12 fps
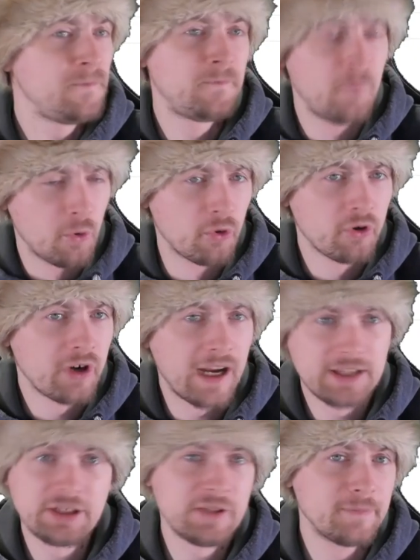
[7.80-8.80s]
four
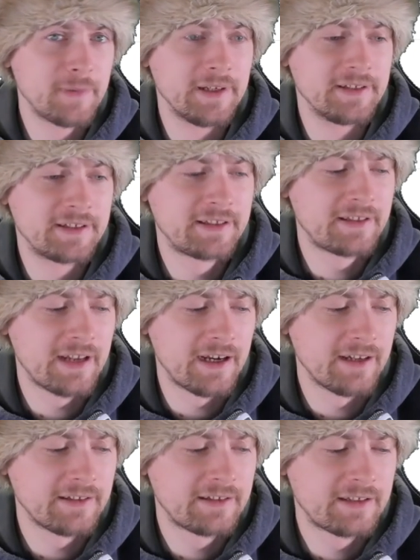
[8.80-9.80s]
achievements
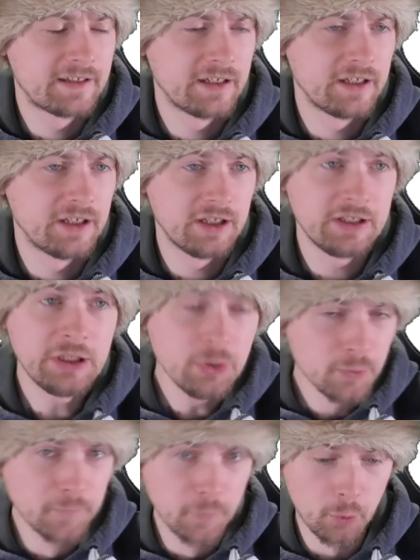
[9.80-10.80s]
that uh, E
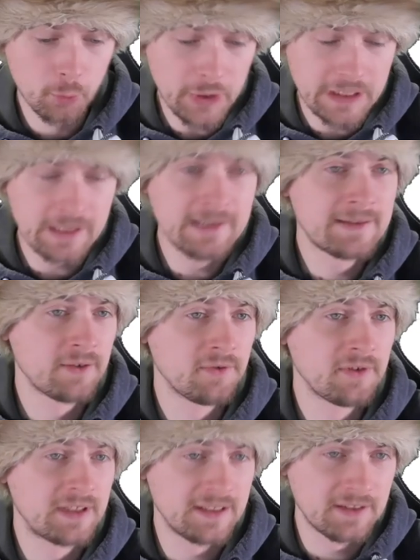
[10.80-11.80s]
U four Wiki is
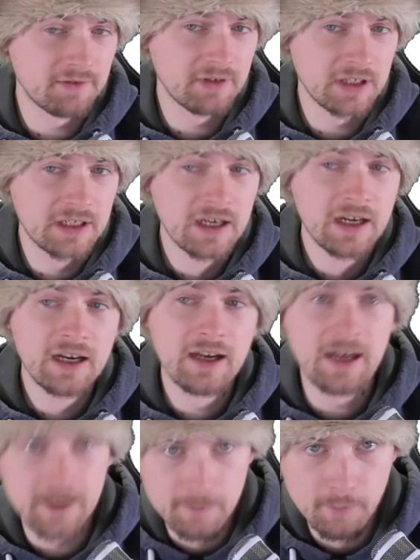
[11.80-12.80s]
considering
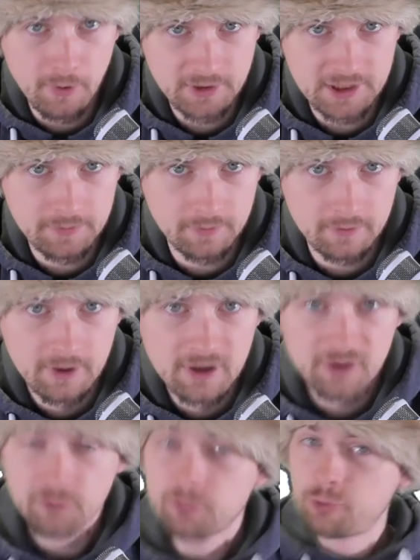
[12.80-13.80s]
impossible.
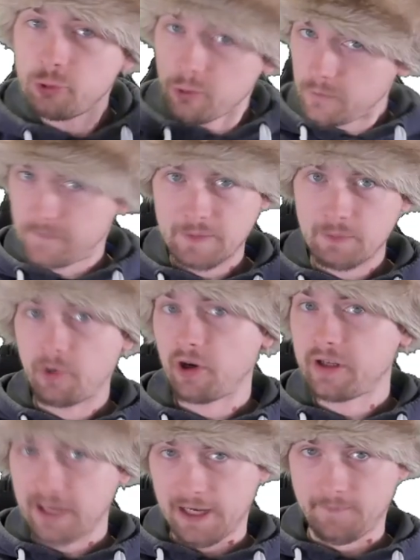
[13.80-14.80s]
Two of them
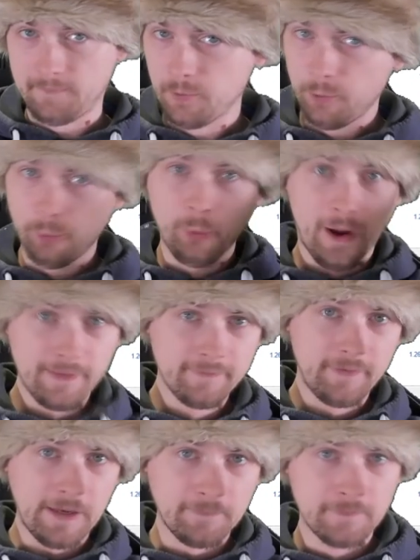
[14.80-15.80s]
already have
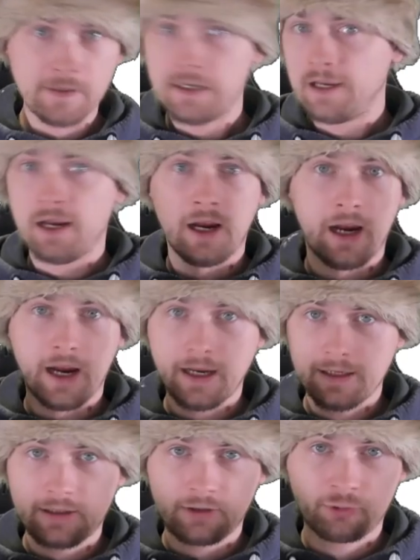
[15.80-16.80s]
one faith
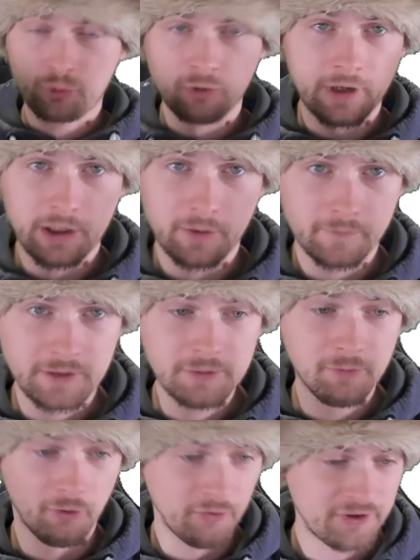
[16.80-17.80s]
and True Heir of
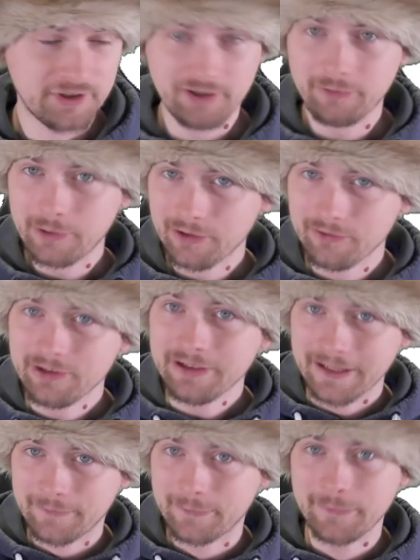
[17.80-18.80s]
Timor, so we
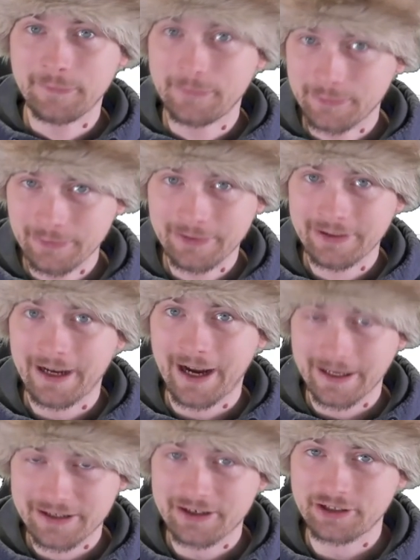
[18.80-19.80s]
only left with two
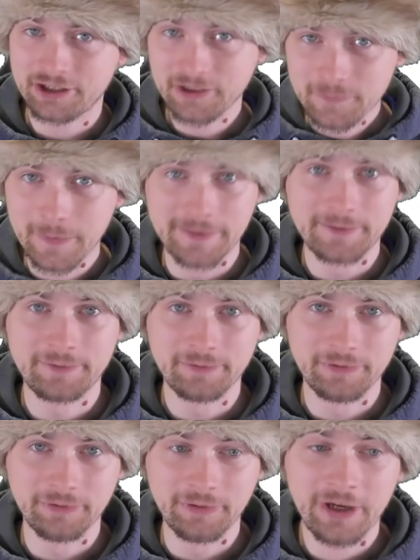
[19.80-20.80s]
other achievements
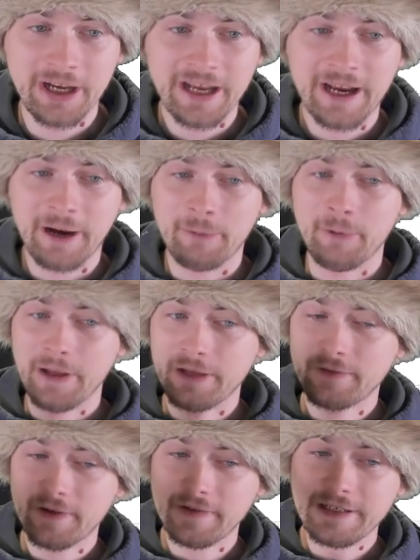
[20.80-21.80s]
to do.
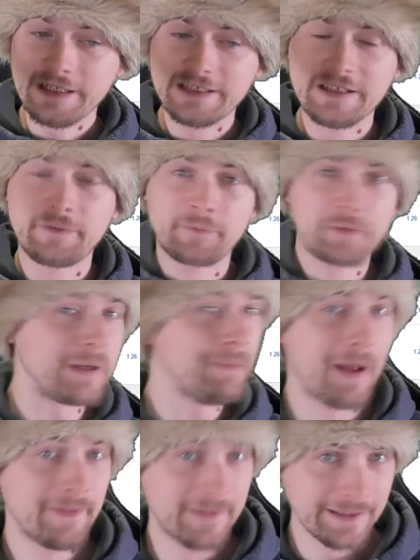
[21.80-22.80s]
One of them is the Three
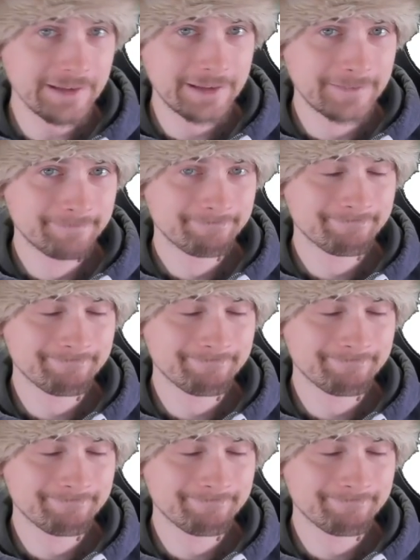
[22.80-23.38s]
Mountains,